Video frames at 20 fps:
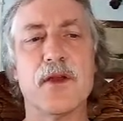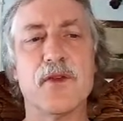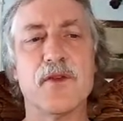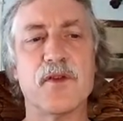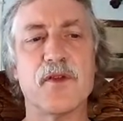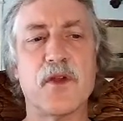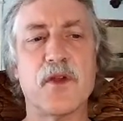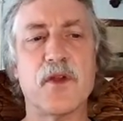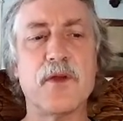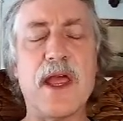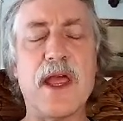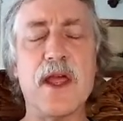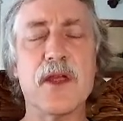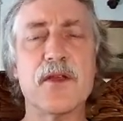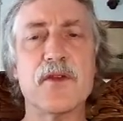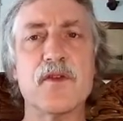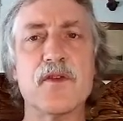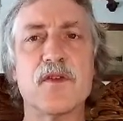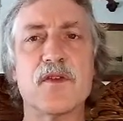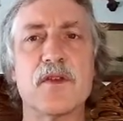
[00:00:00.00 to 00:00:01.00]
So
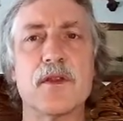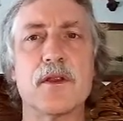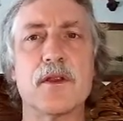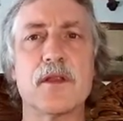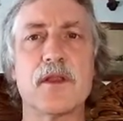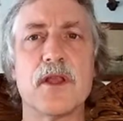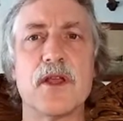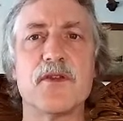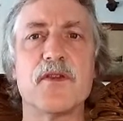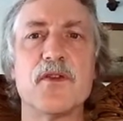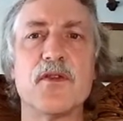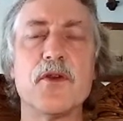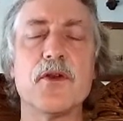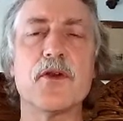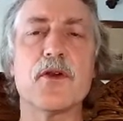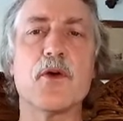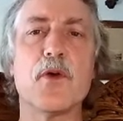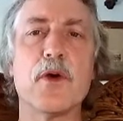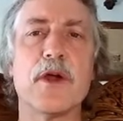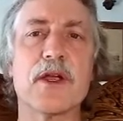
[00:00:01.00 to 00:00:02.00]
next, let's do
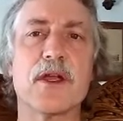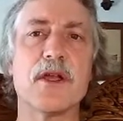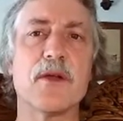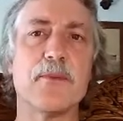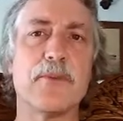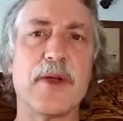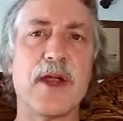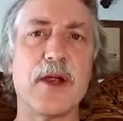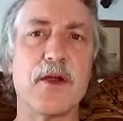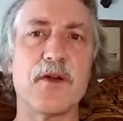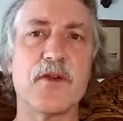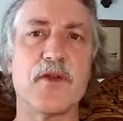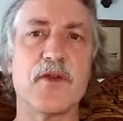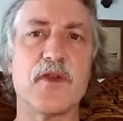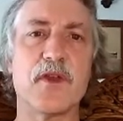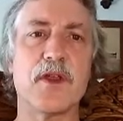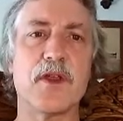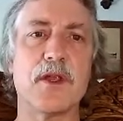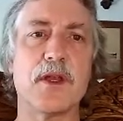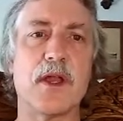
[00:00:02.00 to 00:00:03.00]
a quick
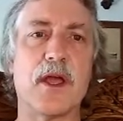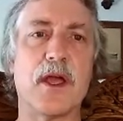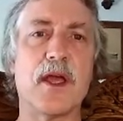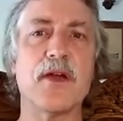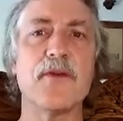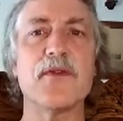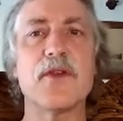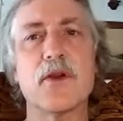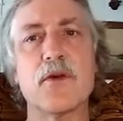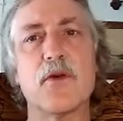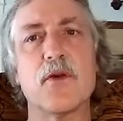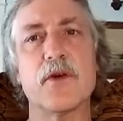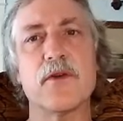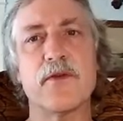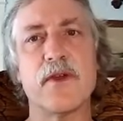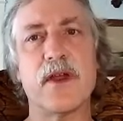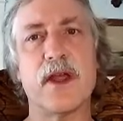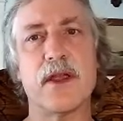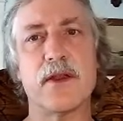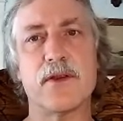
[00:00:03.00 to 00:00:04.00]
comparison of the
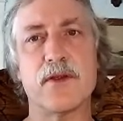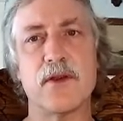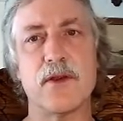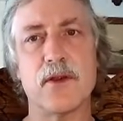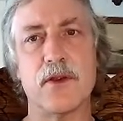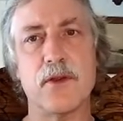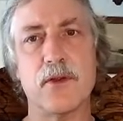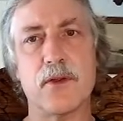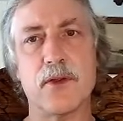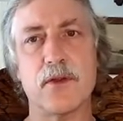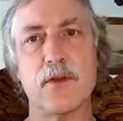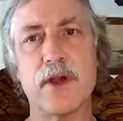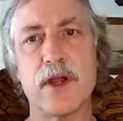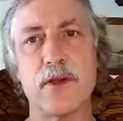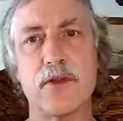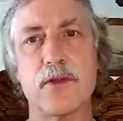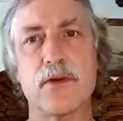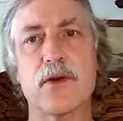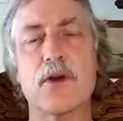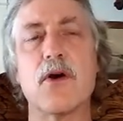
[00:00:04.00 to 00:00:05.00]
Corvette to three
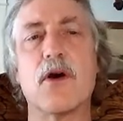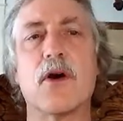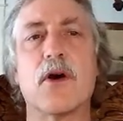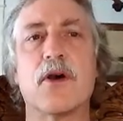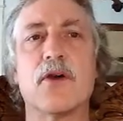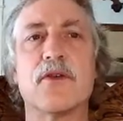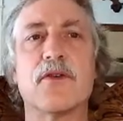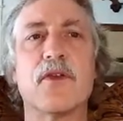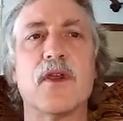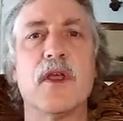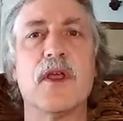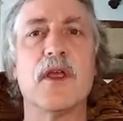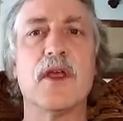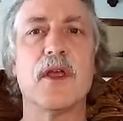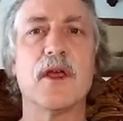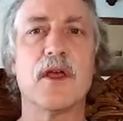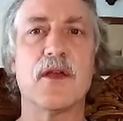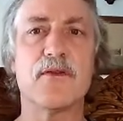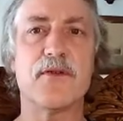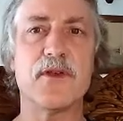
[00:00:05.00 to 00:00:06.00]
other cars:
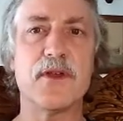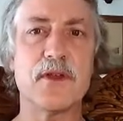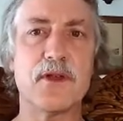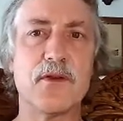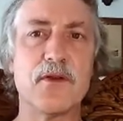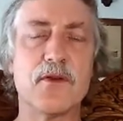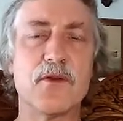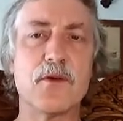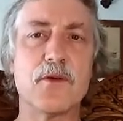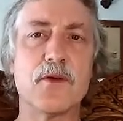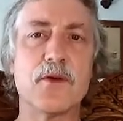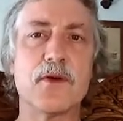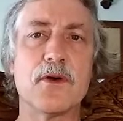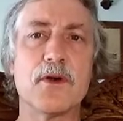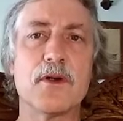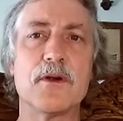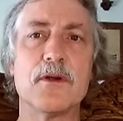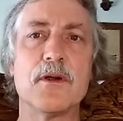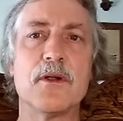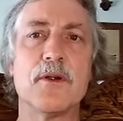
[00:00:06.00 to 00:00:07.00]

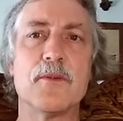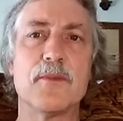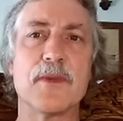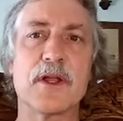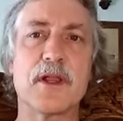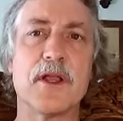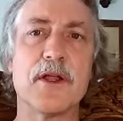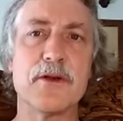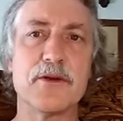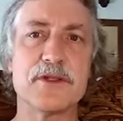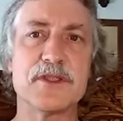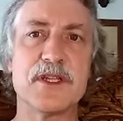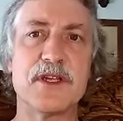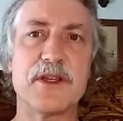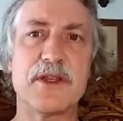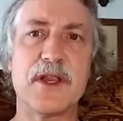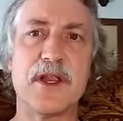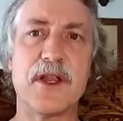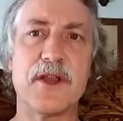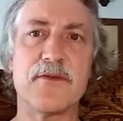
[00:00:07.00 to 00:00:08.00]
Aventador, McLaren
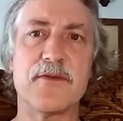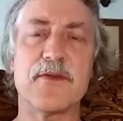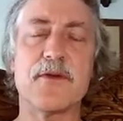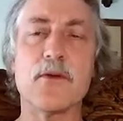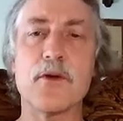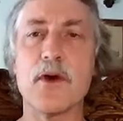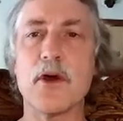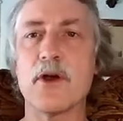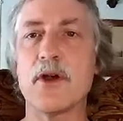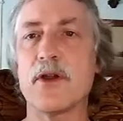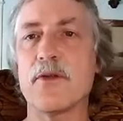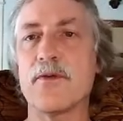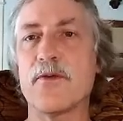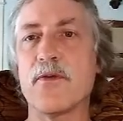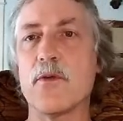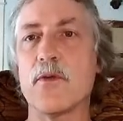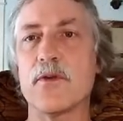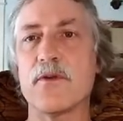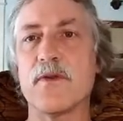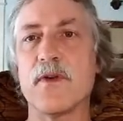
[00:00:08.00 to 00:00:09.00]
GT, and Ferrari
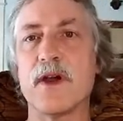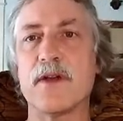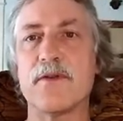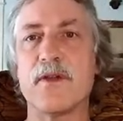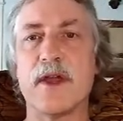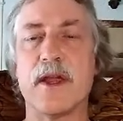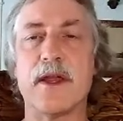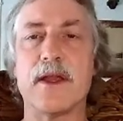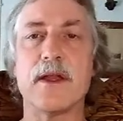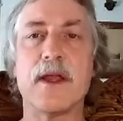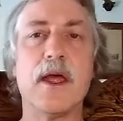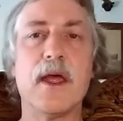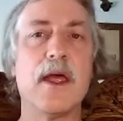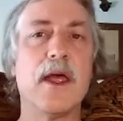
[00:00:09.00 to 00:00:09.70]
458.